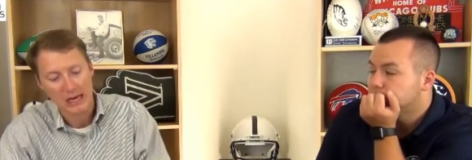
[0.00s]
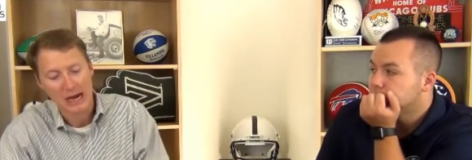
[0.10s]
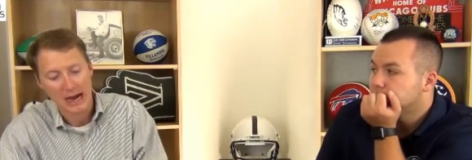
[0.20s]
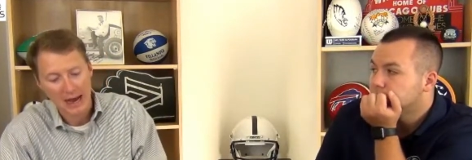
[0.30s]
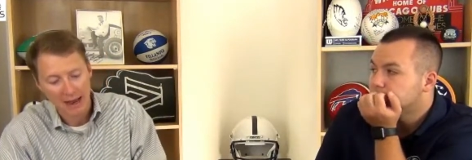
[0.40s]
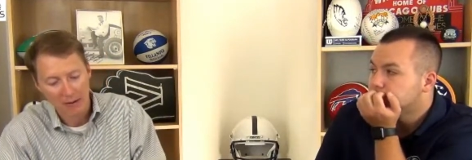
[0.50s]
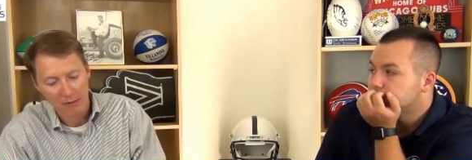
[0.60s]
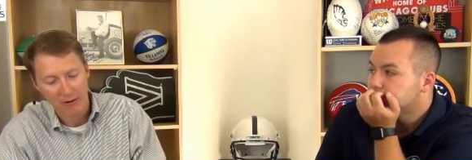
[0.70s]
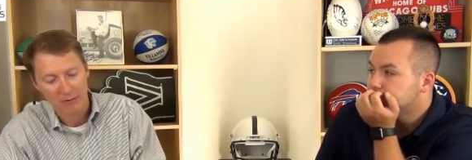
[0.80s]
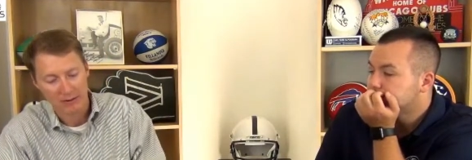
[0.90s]

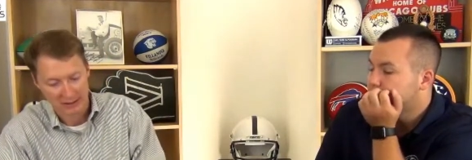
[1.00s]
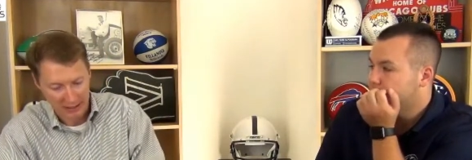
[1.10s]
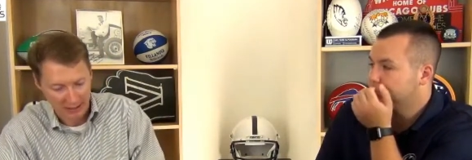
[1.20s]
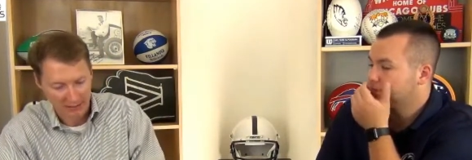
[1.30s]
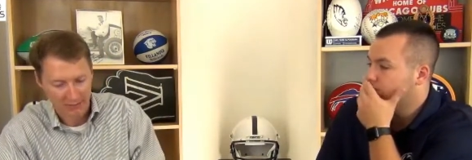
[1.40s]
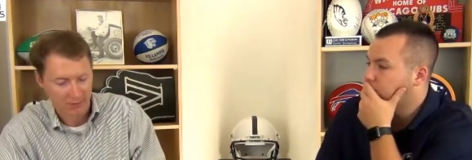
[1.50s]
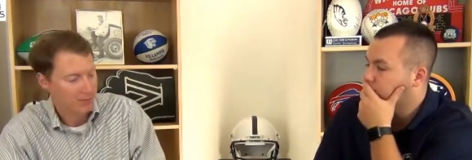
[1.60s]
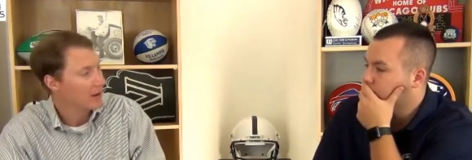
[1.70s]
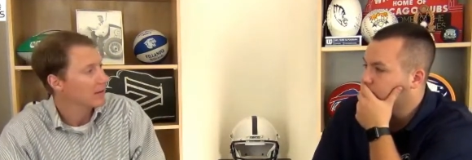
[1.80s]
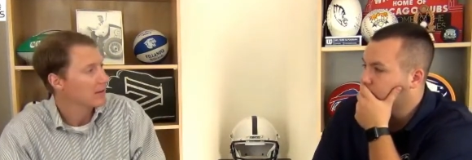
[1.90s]
Speaker 1: Iowa, Wisconsin for
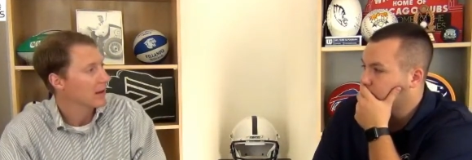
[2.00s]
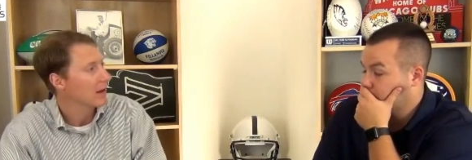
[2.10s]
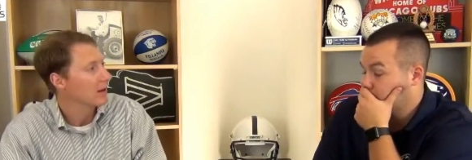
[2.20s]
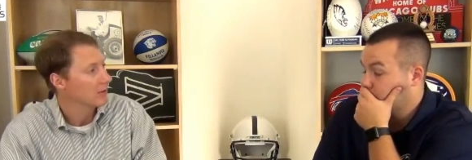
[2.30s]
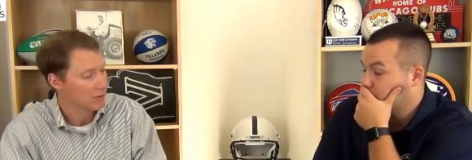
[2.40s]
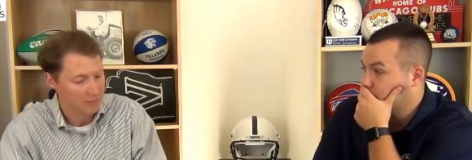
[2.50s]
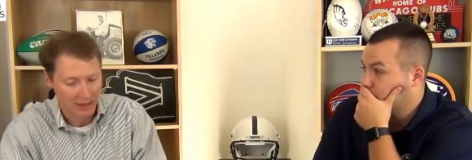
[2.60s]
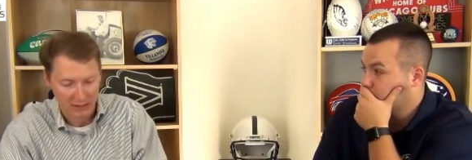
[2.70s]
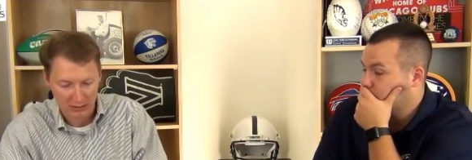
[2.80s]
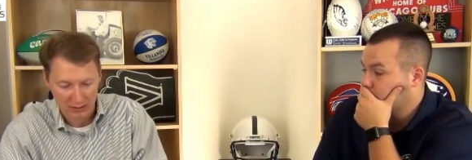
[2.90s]
Penn State, as you
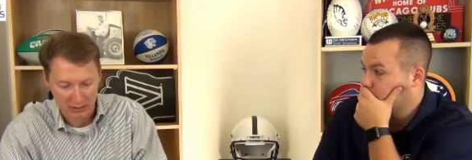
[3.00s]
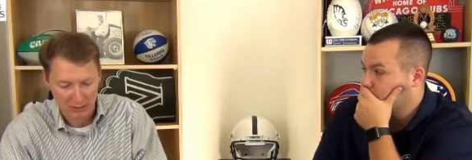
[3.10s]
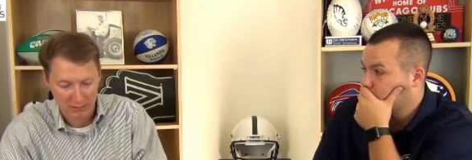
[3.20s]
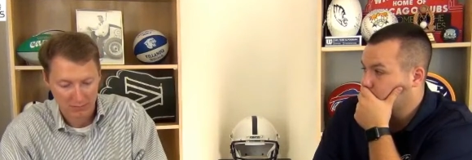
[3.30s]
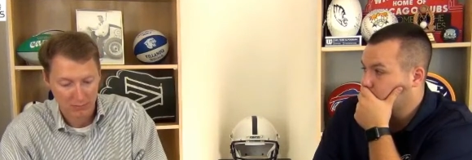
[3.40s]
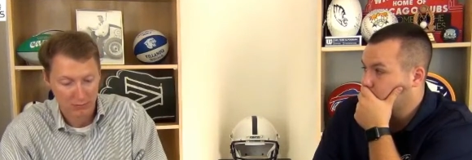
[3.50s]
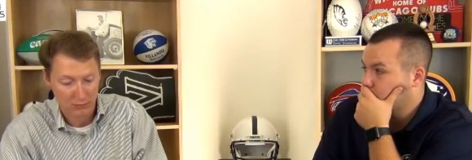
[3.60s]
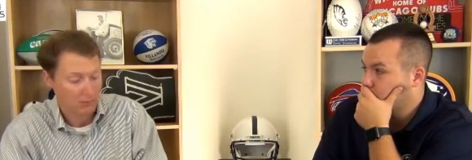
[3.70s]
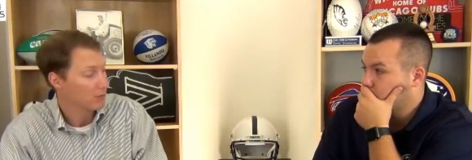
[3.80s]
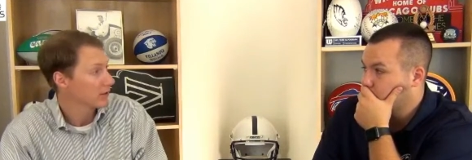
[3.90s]
mentioned.
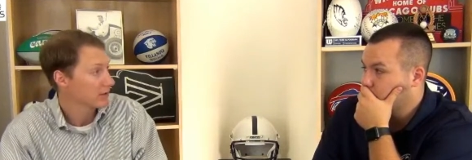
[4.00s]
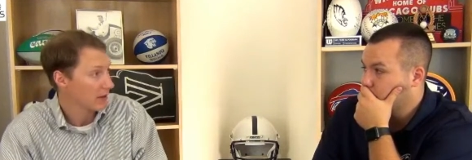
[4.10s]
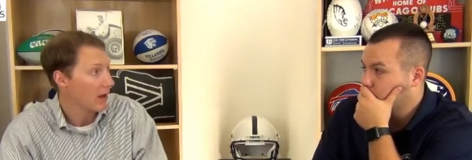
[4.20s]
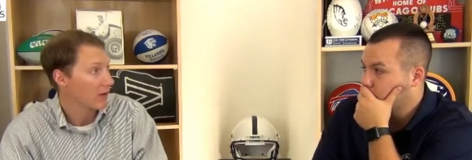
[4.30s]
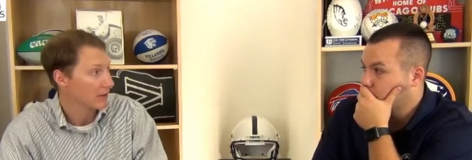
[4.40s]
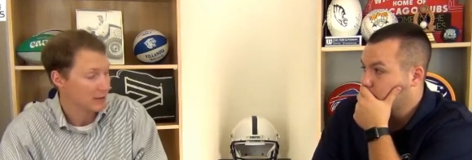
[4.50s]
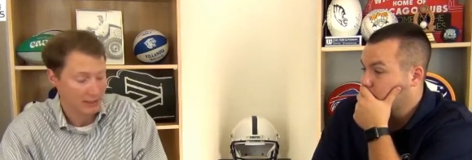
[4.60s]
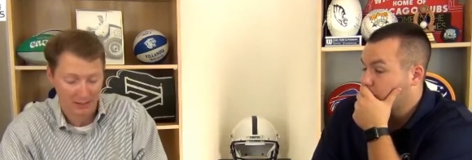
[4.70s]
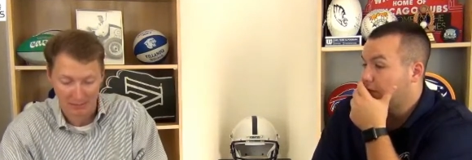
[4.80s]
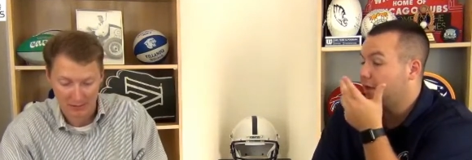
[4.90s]
Two pretty solid
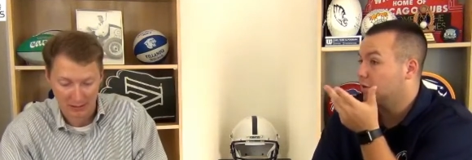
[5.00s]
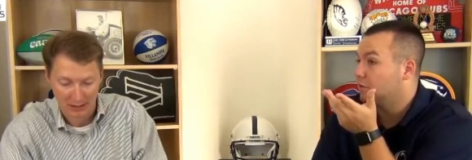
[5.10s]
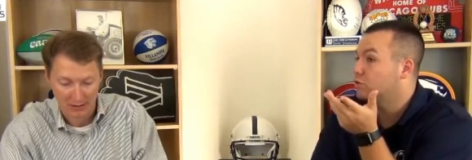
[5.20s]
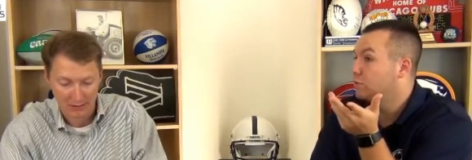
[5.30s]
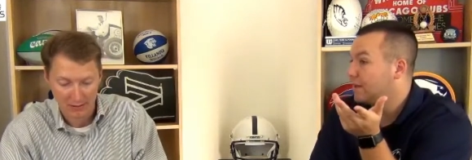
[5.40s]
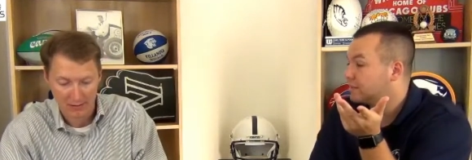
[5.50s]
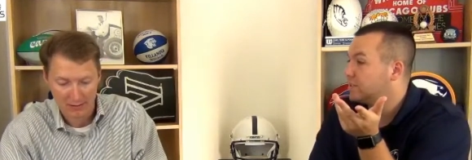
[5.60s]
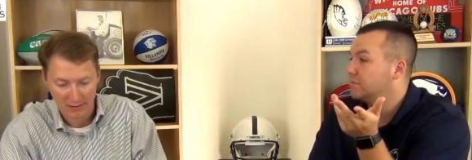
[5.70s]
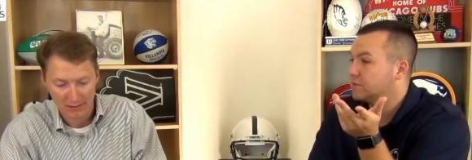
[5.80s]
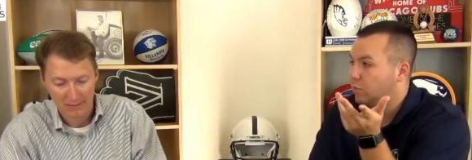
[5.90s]
teams. They are the two best
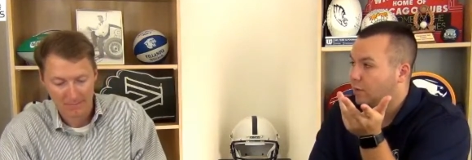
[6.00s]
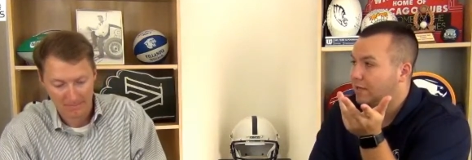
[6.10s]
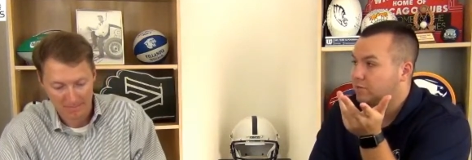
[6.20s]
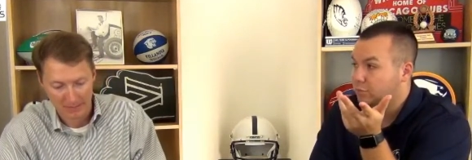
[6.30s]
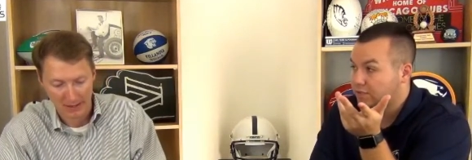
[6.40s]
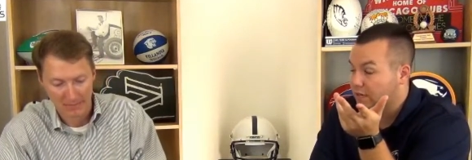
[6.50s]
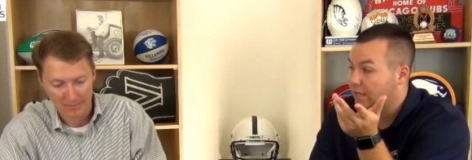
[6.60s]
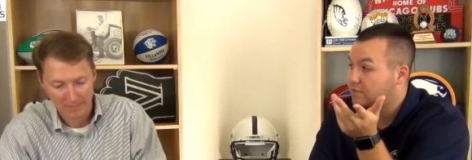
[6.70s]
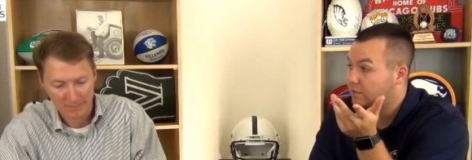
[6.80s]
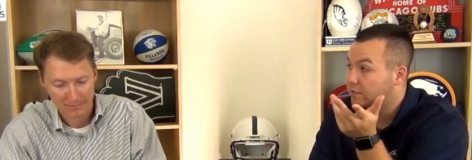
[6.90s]
Speaker 2: teams in the West
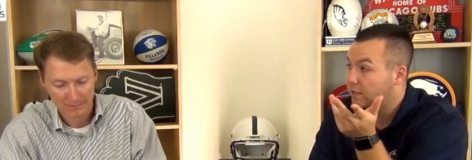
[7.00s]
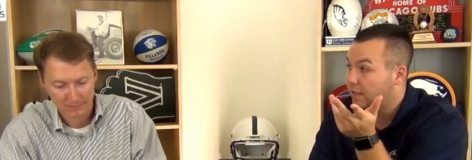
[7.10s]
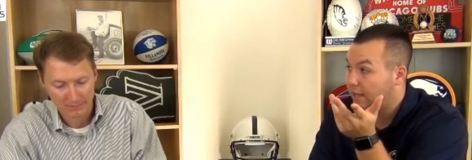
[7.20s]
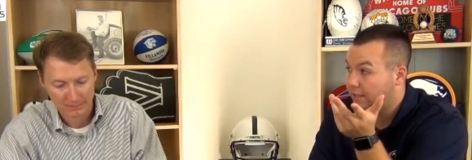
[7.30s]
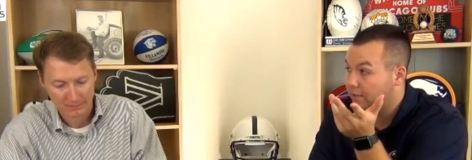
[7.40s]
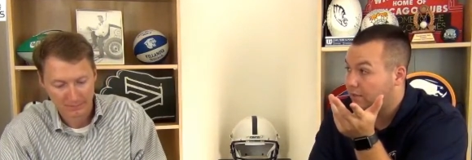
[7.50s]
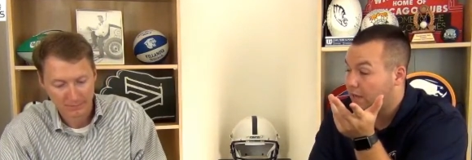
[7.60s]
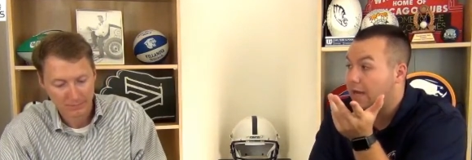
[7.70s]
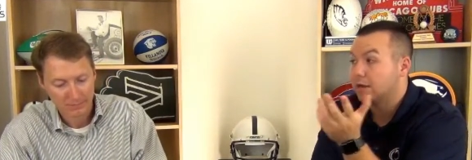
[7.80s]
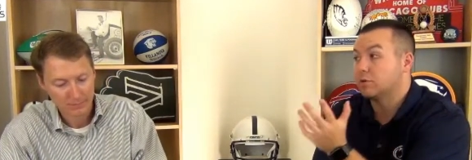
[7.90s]
Wisconsin yeah. and
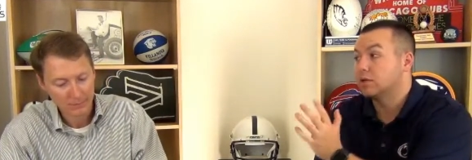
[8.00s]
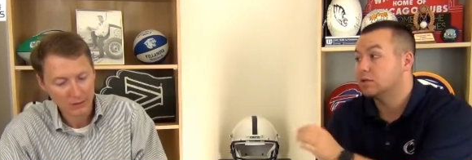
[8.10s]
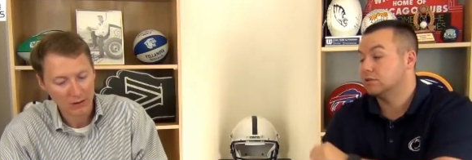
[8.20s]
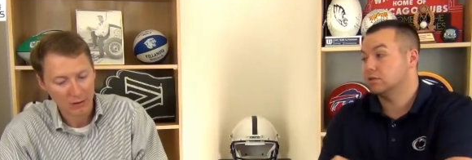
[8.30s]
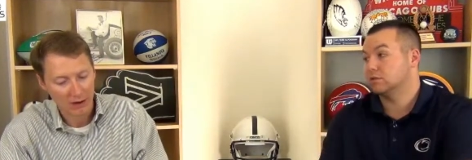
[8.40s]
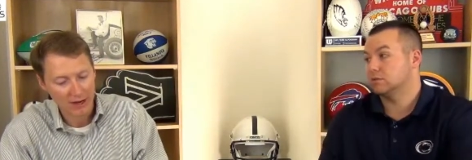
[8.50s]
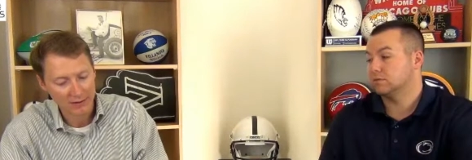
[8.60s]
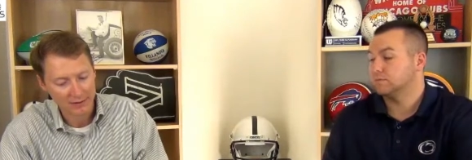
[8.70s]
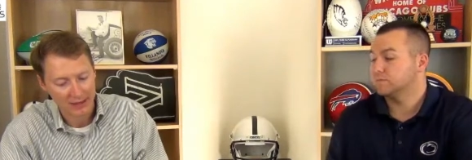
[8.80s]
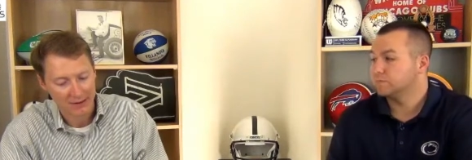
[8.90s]
Iowa.
Speaker 1: Ohio
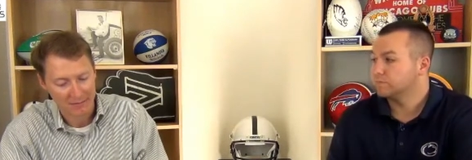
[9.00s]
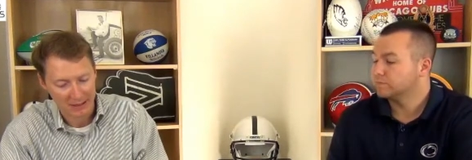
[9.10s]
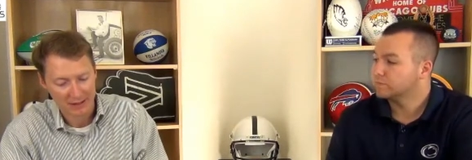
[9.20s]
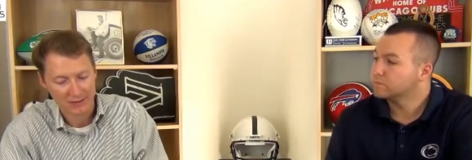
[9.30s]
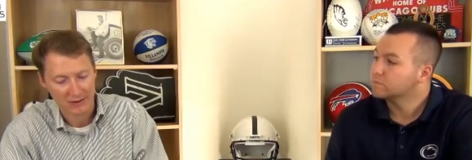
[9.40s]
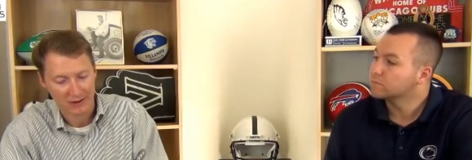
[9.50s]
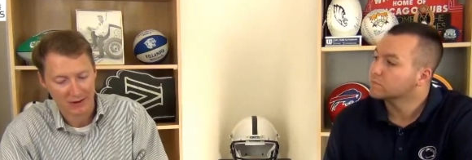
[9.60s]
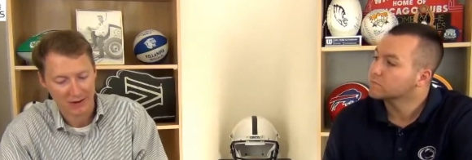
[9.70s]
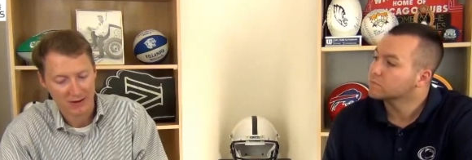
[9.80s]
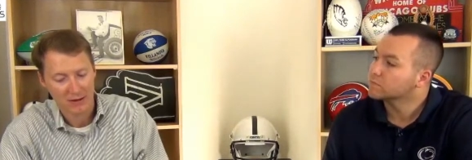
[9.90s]
State,
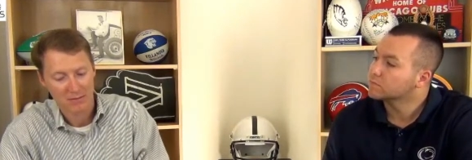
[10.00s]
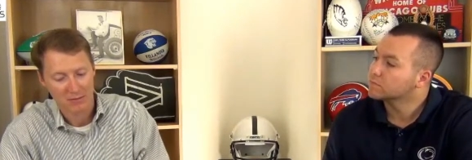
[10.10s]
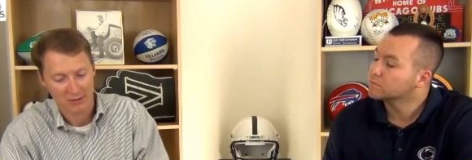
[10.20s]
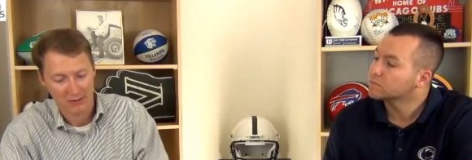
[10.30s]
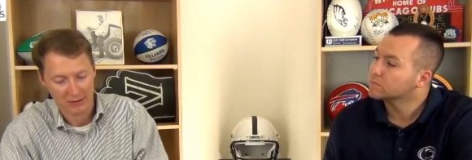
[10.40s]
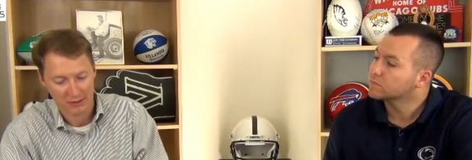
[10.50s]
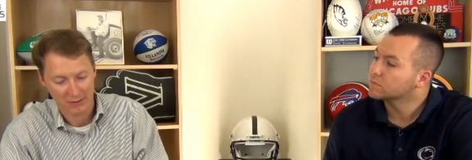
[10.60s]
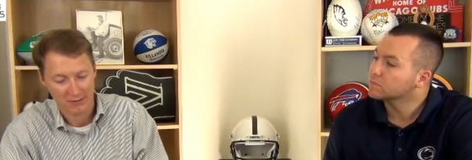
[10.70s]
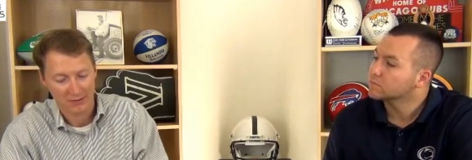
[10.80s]
Minnesota, Purdue,